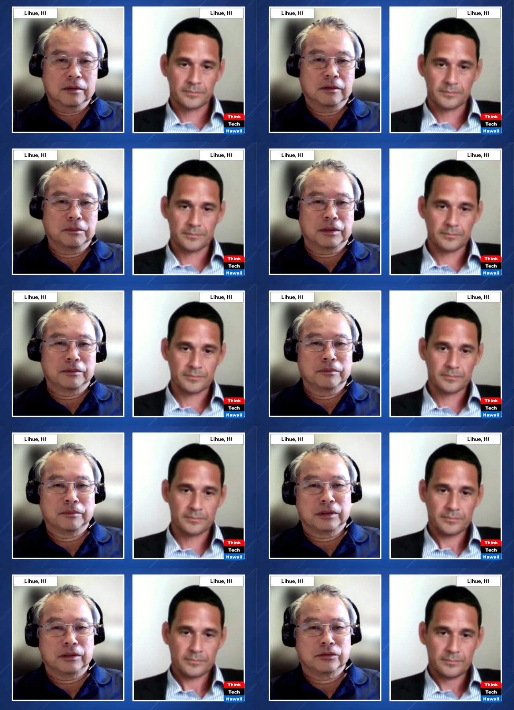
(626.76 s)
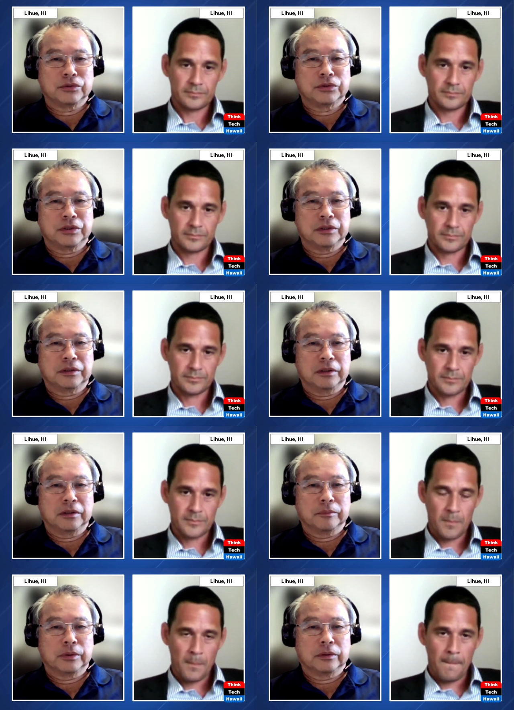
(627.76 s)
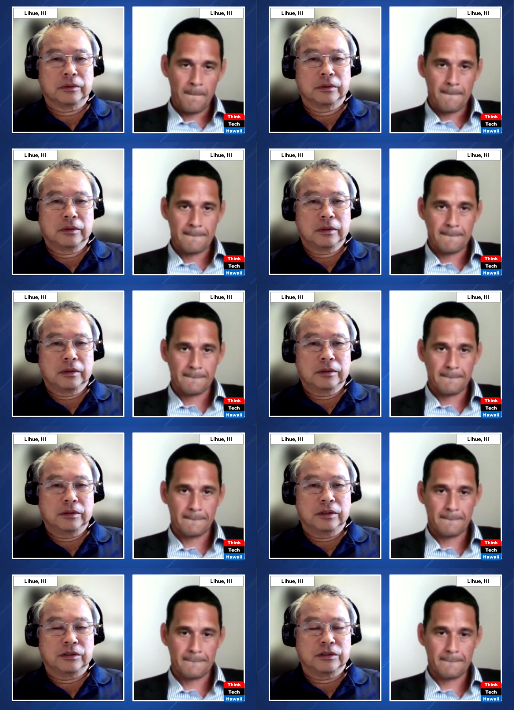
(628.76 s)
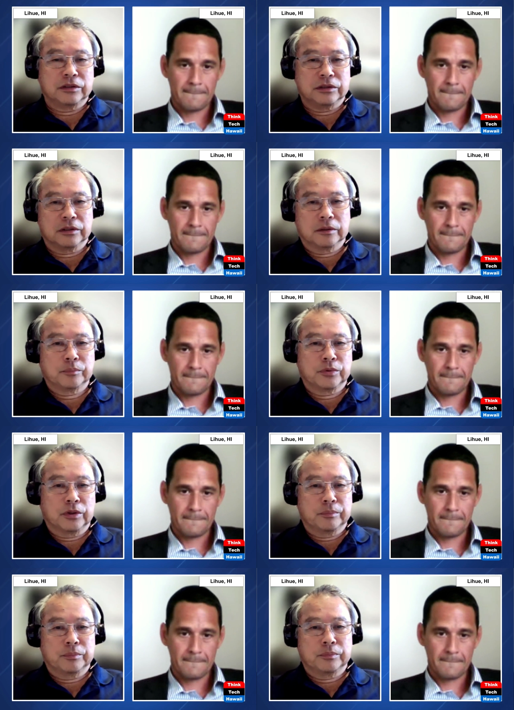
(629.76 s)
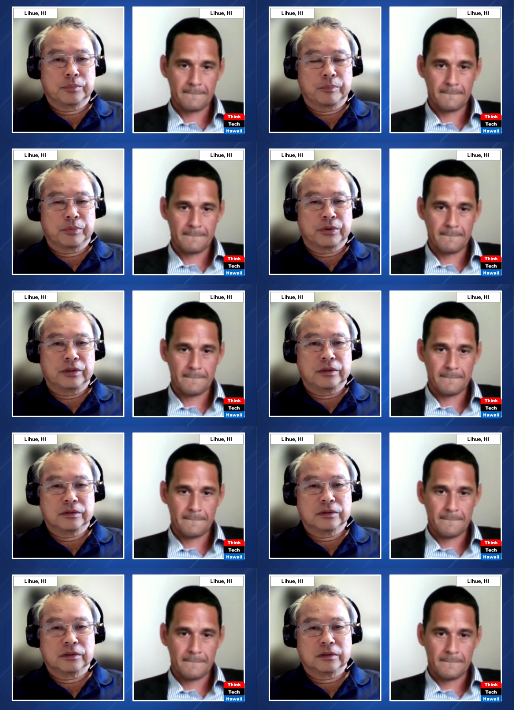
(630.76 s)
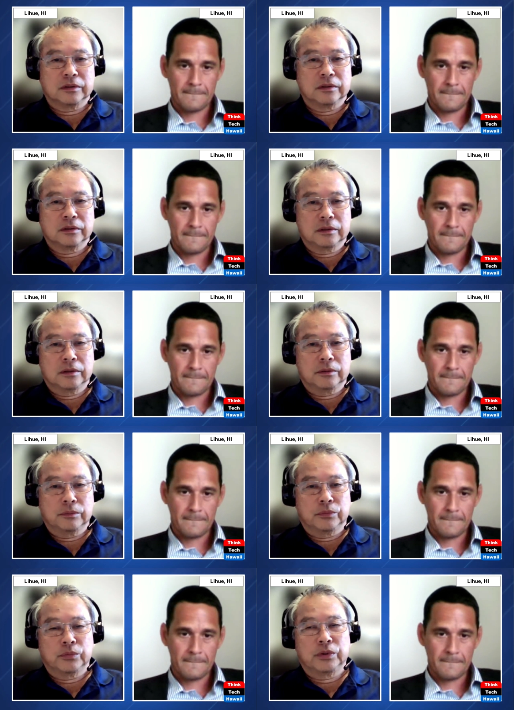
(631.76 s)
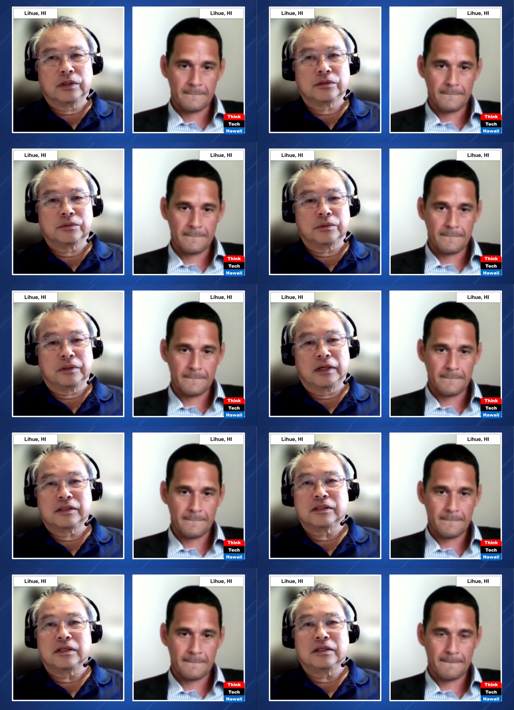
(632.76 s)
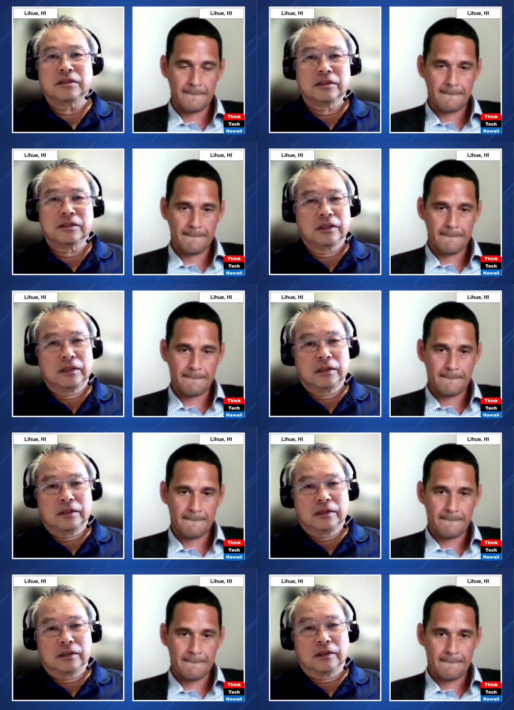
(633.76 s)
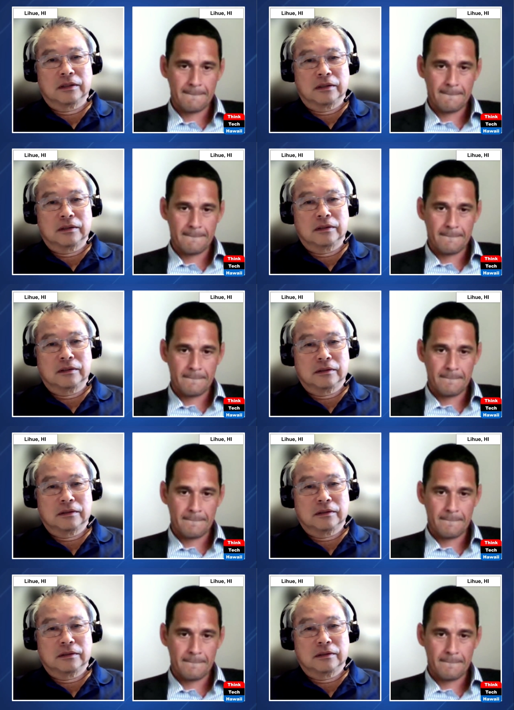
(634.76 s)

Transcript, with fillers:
Speaker 1: You know, one, one interesting thing about D H H L prop properties uh, with regards to the lessees, uh,